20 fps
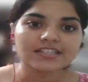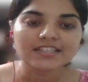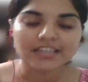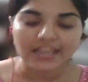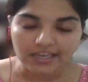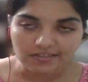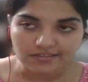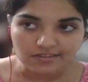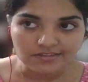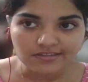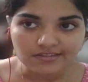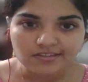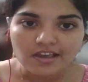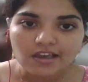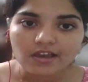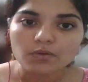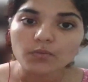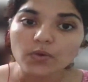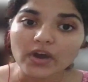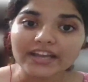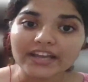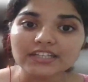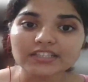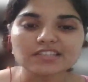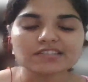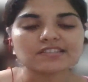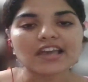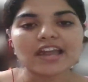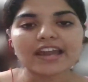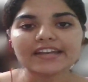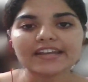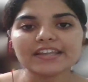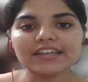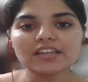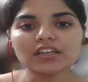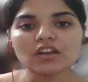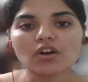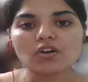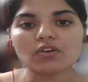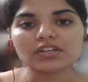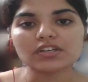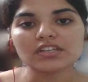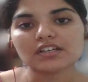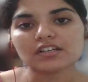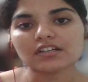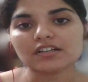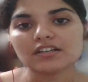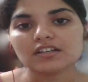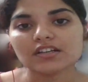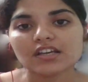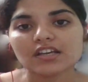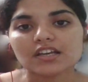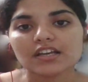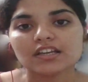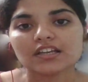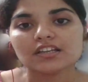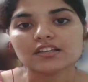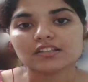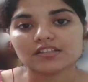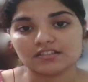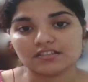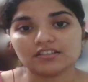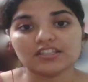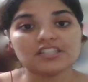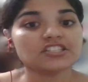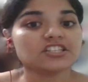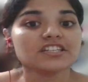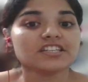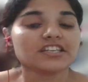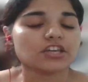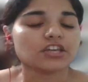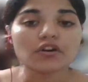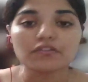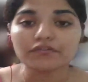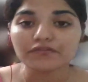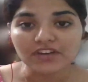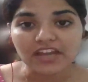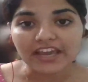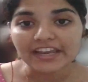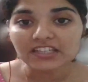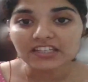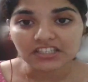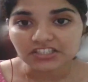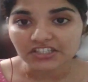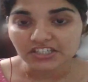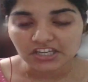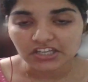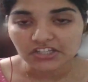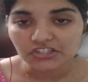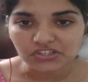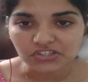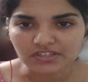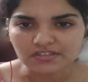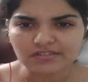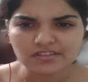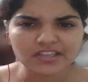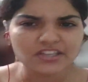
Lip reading: cases while deciding on a litany of 9 litigations.